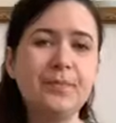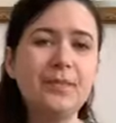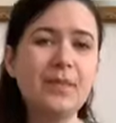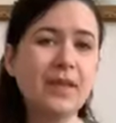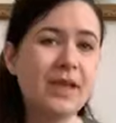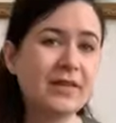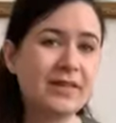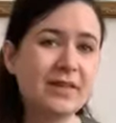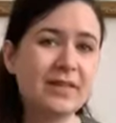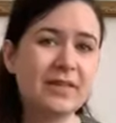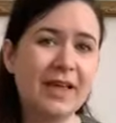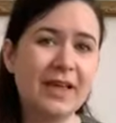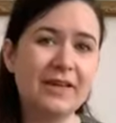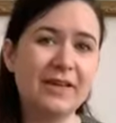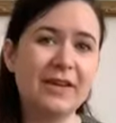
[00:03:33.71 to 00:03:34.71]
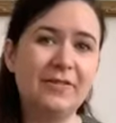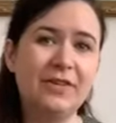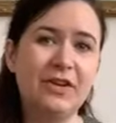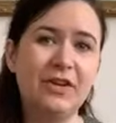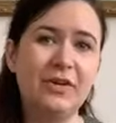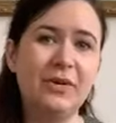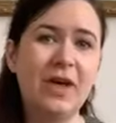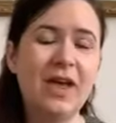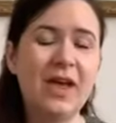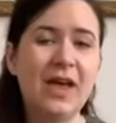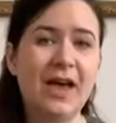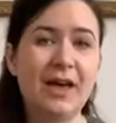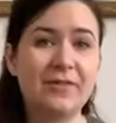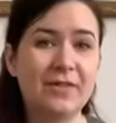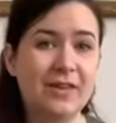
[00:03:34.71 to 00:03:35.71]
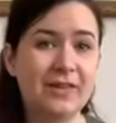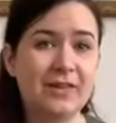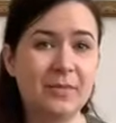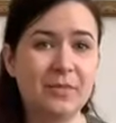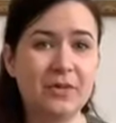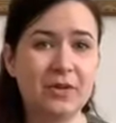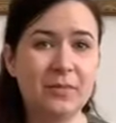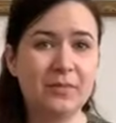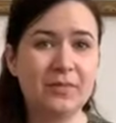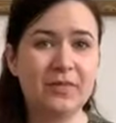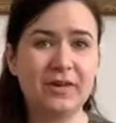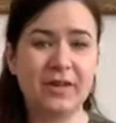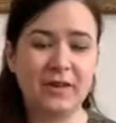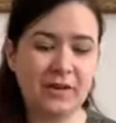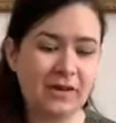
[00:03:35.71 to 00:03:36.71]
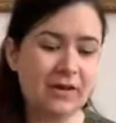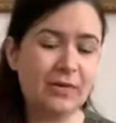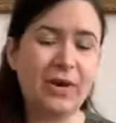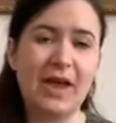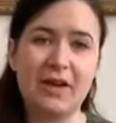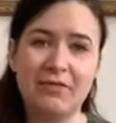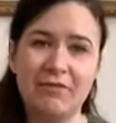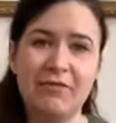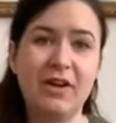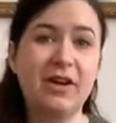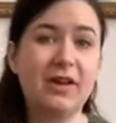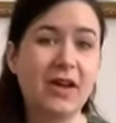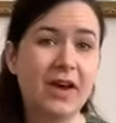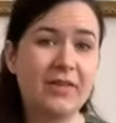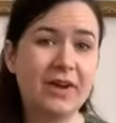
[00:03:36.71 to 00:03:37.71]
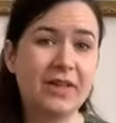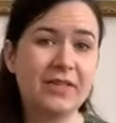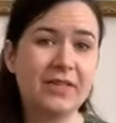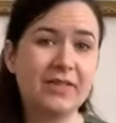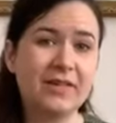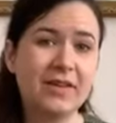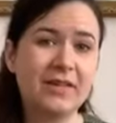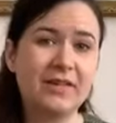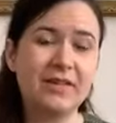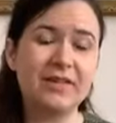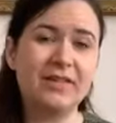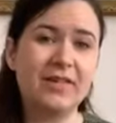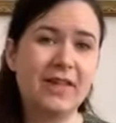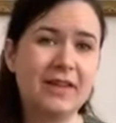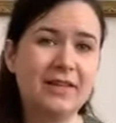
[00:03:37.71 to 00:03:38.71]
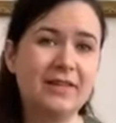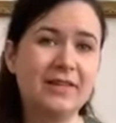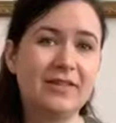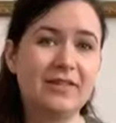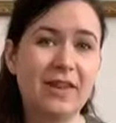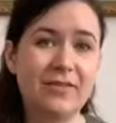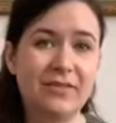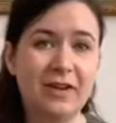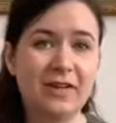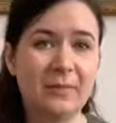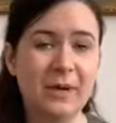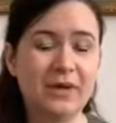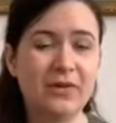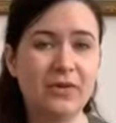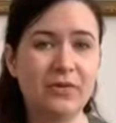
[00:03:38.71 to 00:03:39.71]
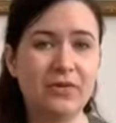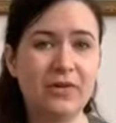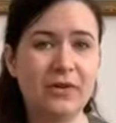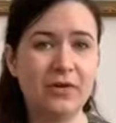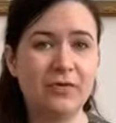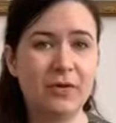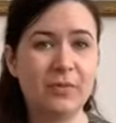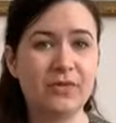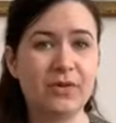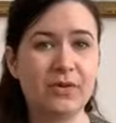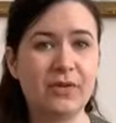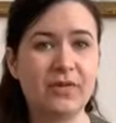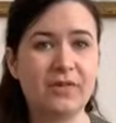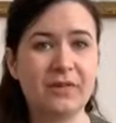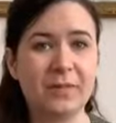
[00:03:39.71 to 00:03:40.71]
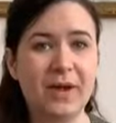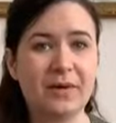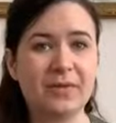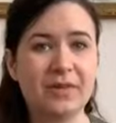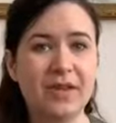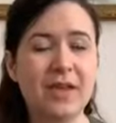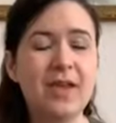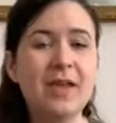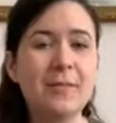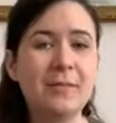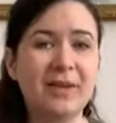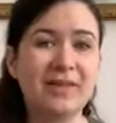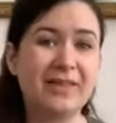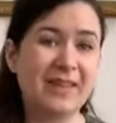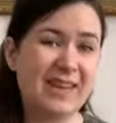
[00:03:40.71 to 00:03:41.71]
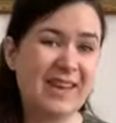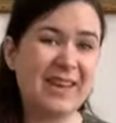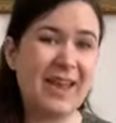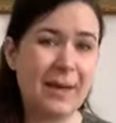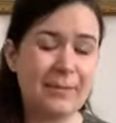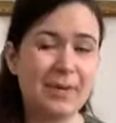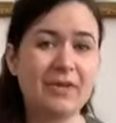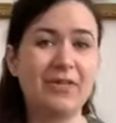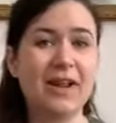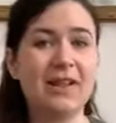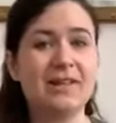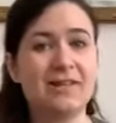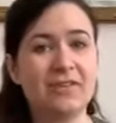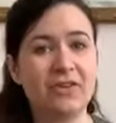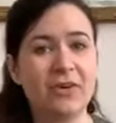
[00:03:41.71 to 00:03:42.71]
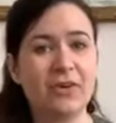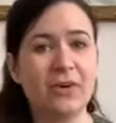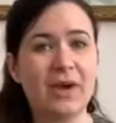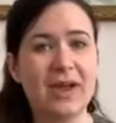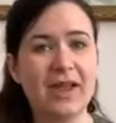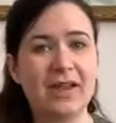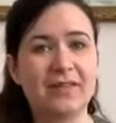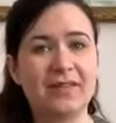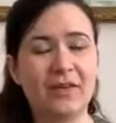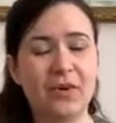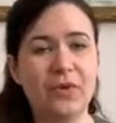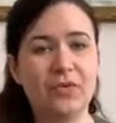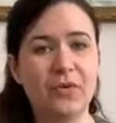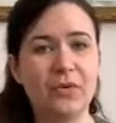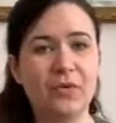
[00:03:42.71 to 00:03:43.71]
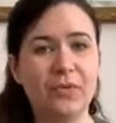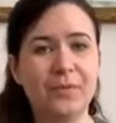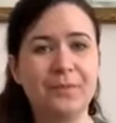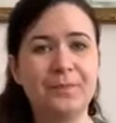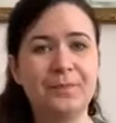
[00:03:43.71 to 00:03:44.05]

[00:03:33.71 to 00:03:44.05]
As I said, if you have these symptoms and you're getting reoccurring enthesitis, then definitely speak to your rheumatologist about it, because it can be related to your AS overall.